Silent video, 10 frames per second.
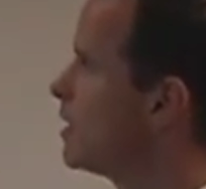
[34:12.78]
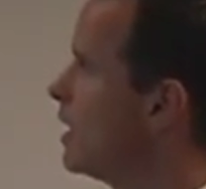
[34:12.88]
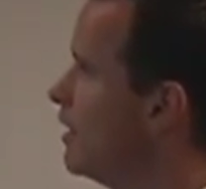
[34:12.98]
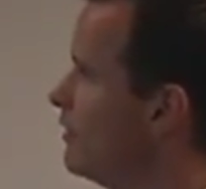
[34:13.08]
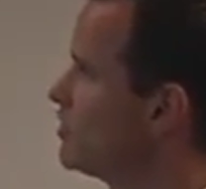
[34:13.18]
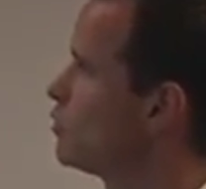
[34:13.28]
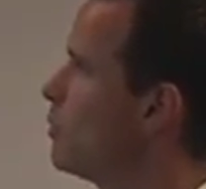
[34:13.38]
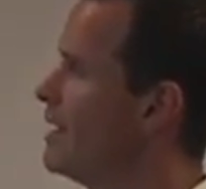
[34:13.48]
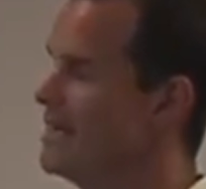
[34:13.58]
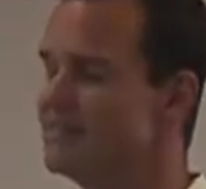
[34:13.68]
And this will
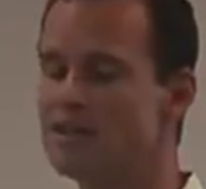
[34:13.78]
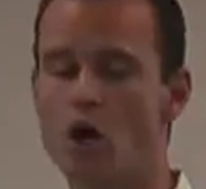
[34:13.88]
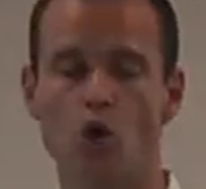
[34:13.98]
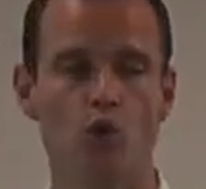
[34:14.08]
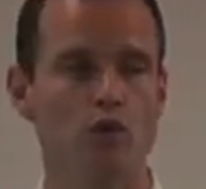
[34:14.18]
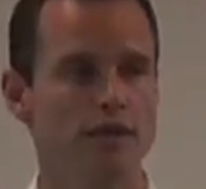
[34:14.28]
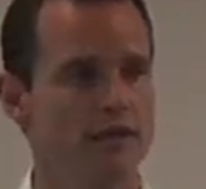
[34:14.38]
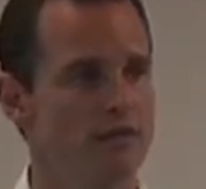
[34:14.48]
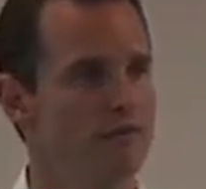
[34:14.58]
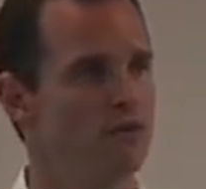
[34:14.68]
paste only
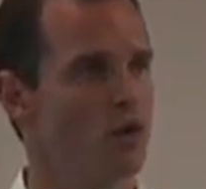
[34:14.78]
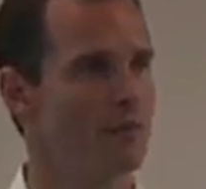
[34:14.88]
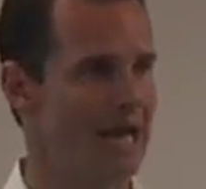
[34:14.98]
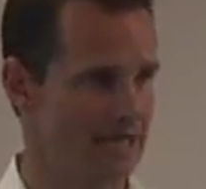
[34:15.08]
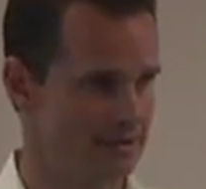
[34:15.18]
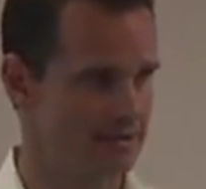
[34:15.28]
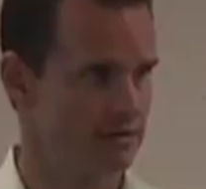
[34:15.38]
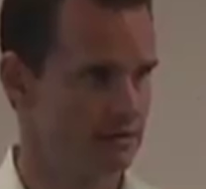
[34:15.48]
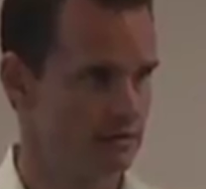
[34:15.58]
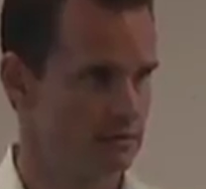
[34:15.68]
the
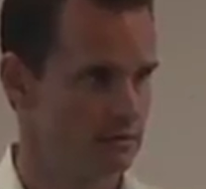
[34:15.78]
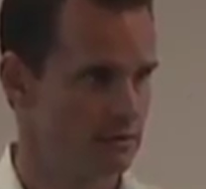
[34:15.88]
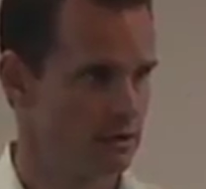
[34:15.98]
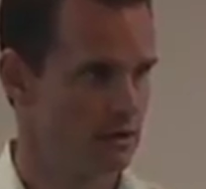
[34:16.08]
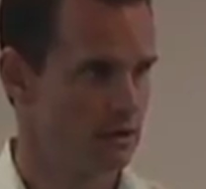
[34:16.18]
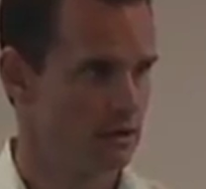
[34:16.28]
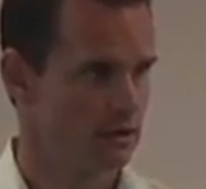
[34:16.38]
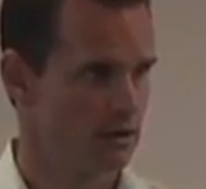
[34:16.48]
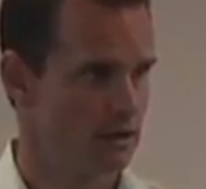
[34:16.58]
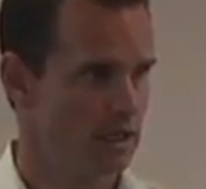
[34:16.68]
formats
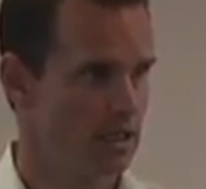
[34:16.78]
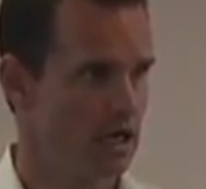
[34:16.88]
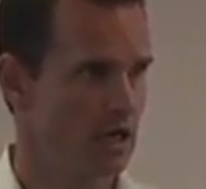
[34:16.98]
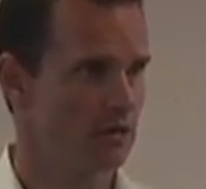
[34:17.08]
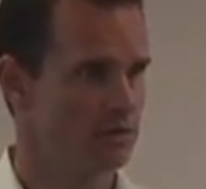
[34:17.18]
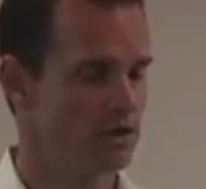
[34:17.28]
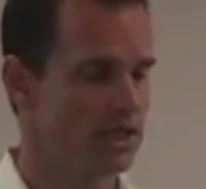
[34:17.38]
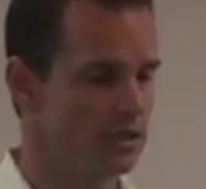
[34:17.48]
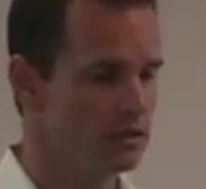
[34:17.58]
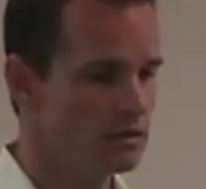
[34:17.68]
in column
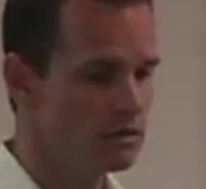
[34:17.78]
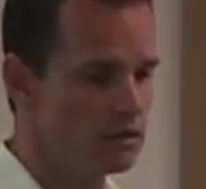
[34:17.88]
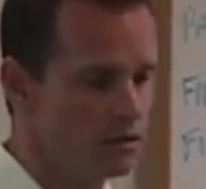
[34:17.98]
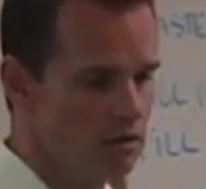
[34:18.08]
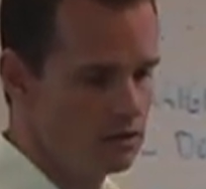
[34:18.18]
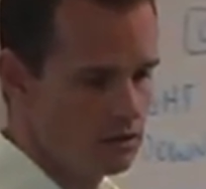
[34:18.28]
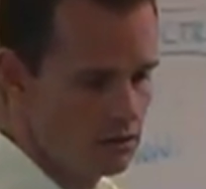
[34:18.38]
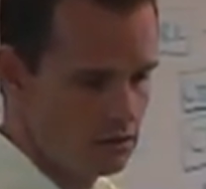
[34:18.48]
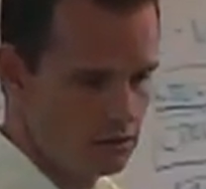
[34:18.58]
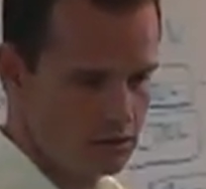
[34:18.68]
G.
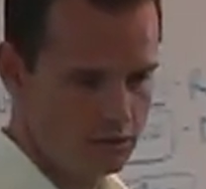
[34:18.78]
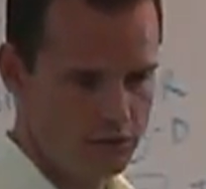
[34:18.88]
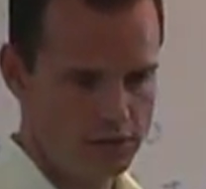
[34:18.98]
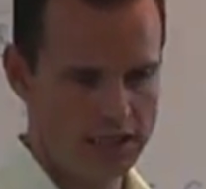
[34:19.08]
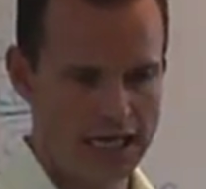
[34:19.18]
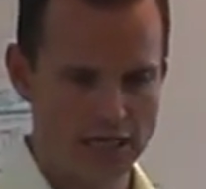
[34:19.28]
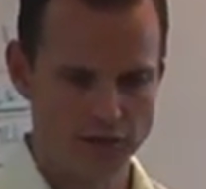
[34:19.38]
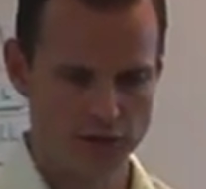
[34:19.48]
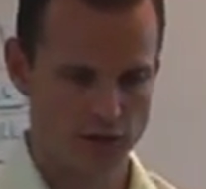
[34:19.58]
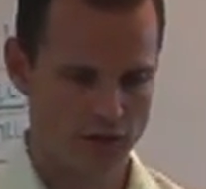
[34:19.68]
You hit
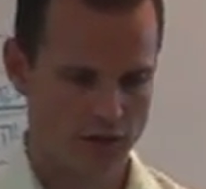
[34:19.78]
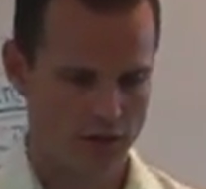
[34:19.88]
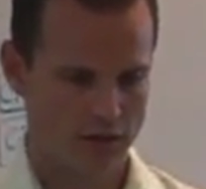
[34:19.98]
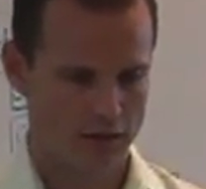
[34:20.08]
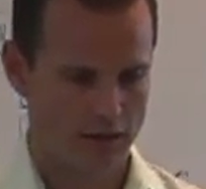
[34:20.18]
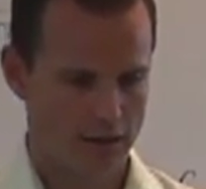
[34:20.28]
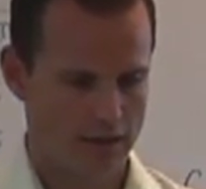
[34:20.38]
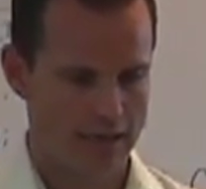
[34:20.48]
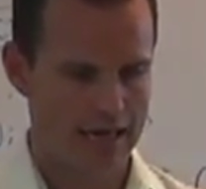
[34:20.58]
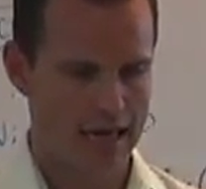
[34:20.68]
enter.
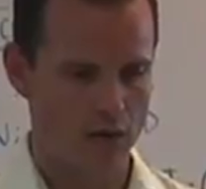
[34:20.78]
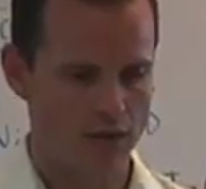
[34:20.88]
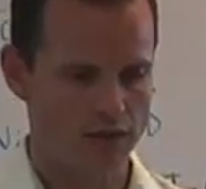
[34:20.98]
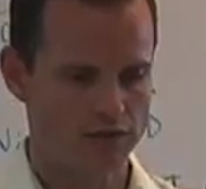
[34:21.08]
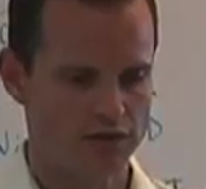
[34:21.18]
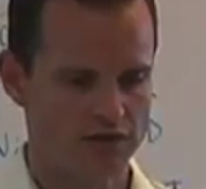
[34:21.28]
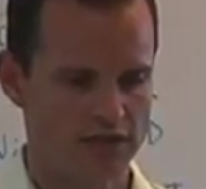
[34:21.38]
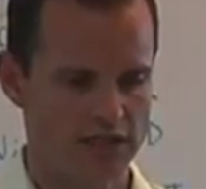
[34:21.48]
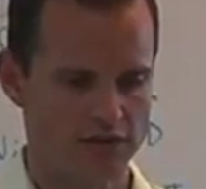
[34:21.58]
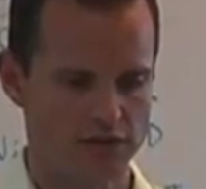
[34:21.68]
Now what you should
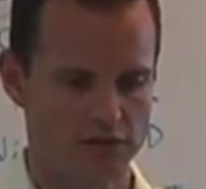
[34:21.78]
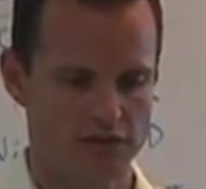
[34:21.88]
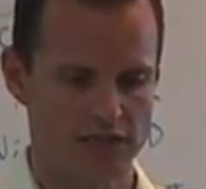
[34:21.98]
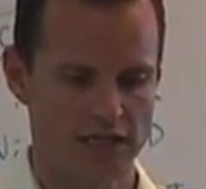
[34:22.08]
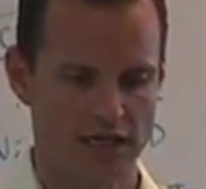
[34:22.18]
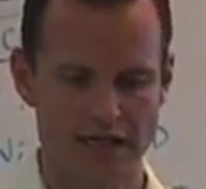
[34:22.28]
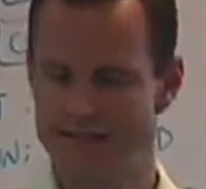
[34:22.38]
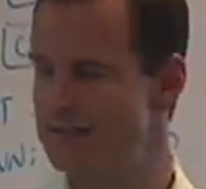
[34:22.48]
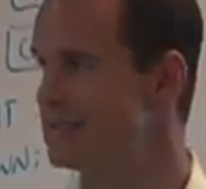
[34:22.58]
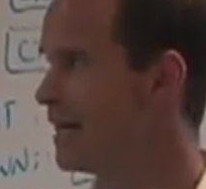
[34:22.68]
see is a
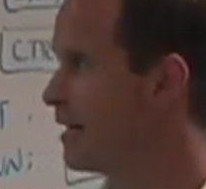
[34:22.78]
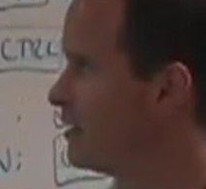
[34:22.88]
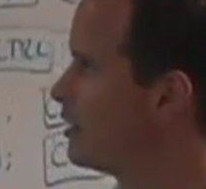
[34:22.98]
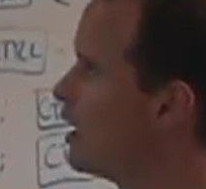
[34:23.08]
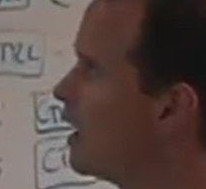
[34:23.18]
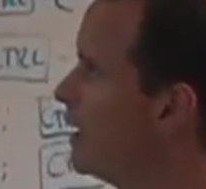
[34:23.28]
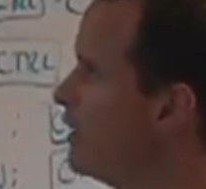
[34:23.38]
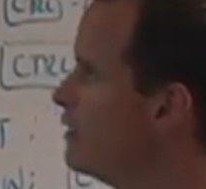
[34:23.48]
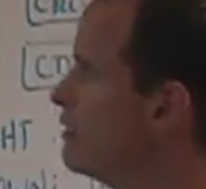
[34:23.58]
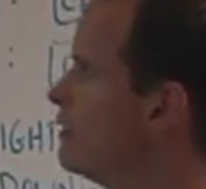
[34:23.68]
nice dotted line